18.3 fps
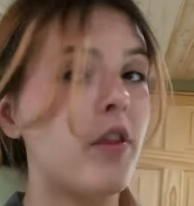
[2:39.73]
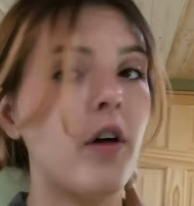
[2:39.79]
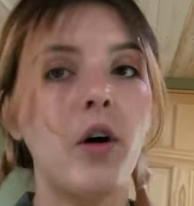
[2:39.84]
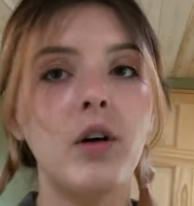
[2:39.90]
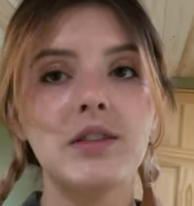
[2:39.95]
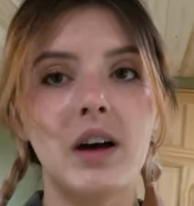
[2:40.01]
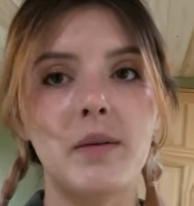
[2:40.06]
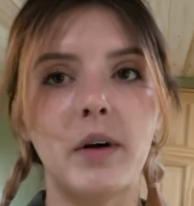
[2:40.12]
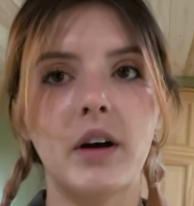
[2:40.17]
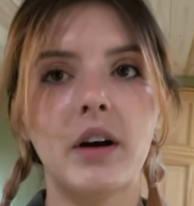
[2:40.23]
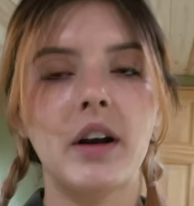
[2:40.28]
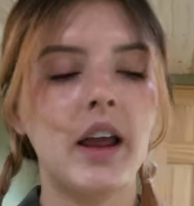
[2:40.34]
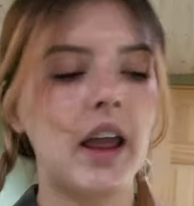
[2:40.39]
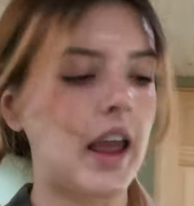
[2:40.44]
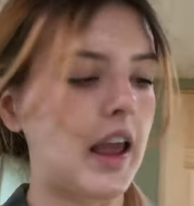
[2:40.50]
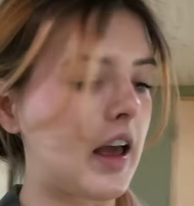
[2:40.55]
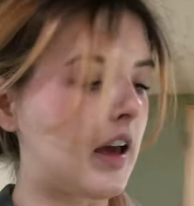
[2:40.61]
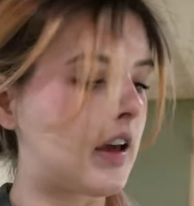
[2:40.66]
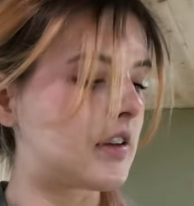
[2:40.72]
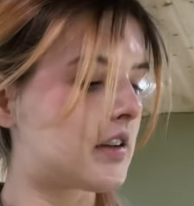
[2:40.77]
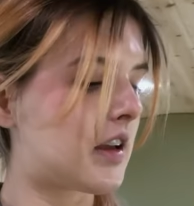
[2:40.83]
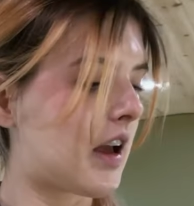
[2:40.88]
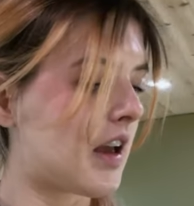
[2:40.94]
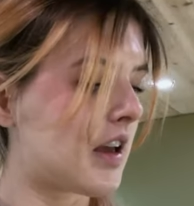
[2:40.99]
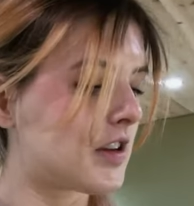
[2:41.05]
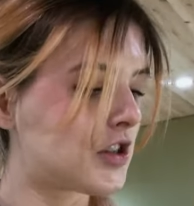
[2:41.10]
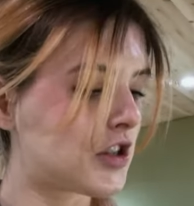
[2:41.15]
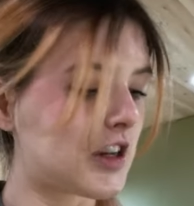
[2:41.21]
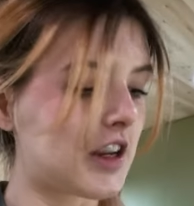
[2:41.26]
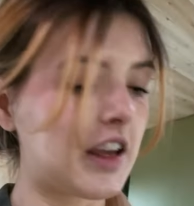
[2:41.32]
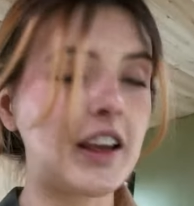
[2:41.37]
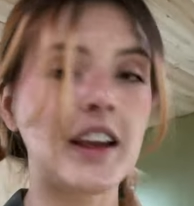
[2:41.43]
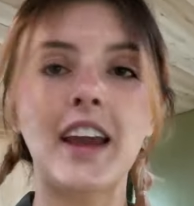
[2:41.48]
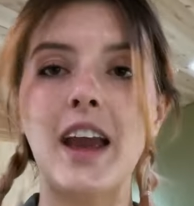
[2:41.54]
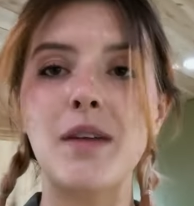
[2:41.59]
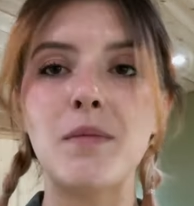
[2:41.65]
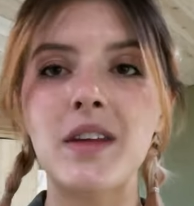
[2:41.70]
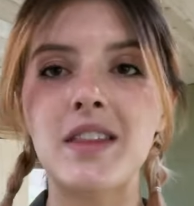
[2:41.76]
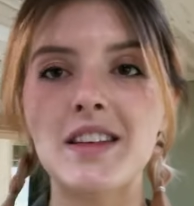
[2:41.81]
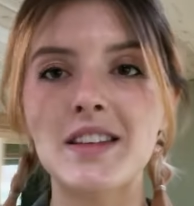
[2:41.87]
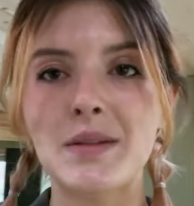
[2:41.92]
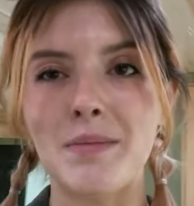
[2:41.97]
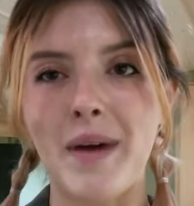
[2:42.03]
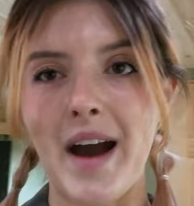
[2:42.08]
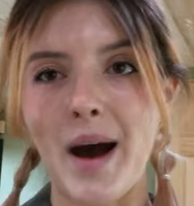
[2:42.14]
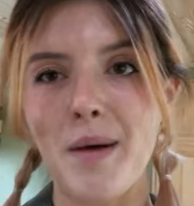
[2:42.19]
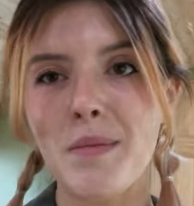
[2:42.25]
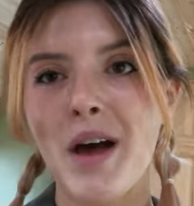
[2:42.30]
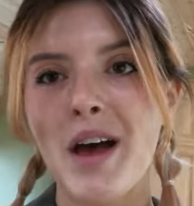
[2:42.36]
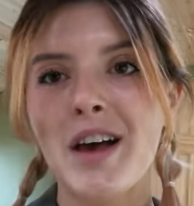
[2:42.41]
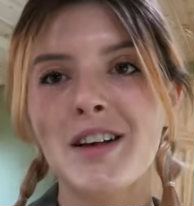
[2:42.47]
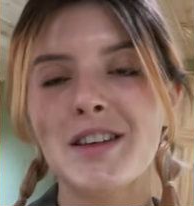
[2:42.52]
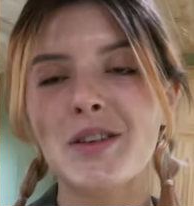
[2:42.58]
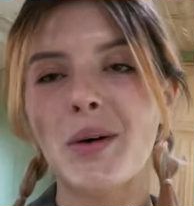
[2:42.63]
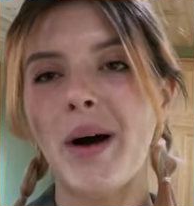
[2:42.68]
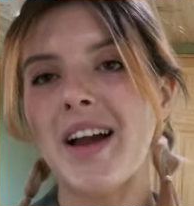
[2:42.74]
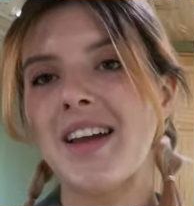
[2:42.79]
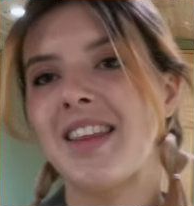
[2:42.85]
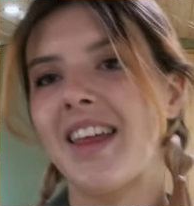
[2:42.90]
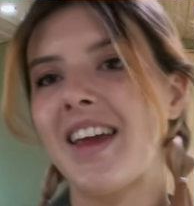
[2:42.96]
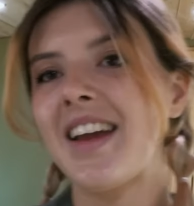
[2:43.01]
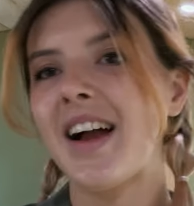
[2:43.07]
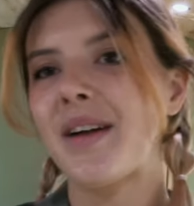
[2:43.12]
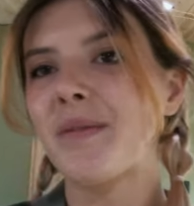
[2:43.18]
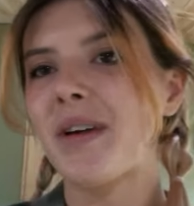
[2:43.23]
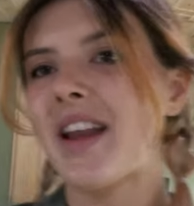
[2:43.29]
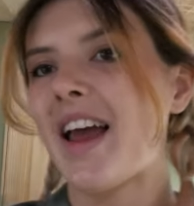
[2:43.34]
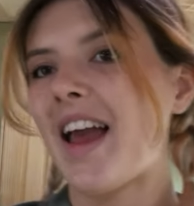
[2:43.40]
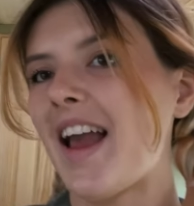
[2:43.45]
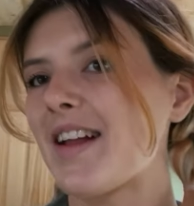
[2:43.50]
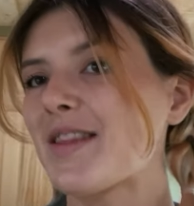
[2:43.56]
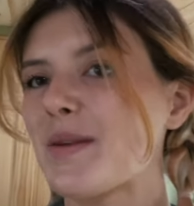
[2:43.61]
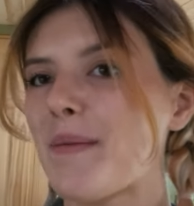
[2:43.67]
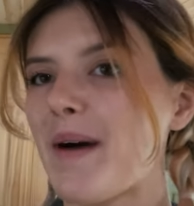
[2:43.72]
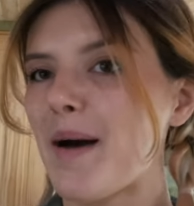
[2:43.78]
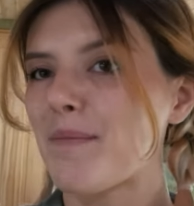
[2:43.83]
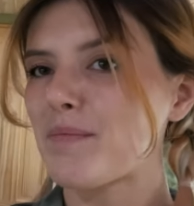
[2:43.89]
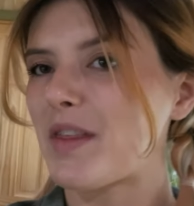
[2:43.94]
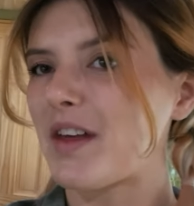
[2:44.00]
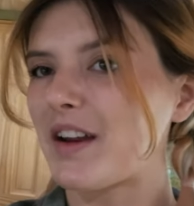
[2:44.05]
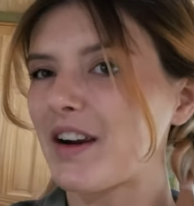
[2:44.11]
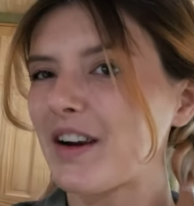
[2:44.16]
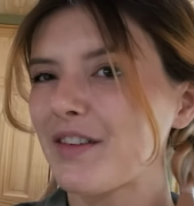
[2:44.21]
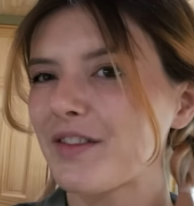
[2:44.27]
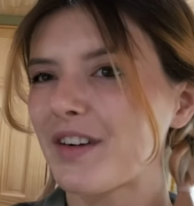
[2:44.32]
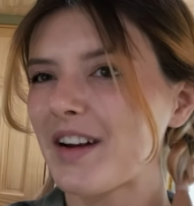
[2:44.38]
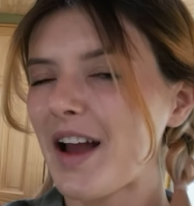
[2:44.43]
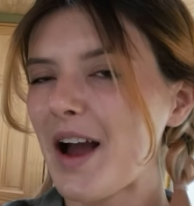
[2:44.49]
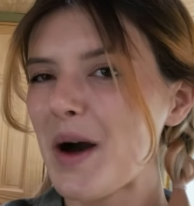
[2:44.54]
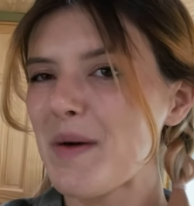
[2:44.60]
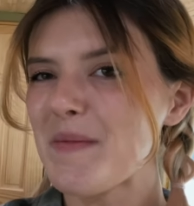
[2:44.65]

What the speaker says: the whole summer and she gave me this map. So I think I'm gonna hang the map there for now,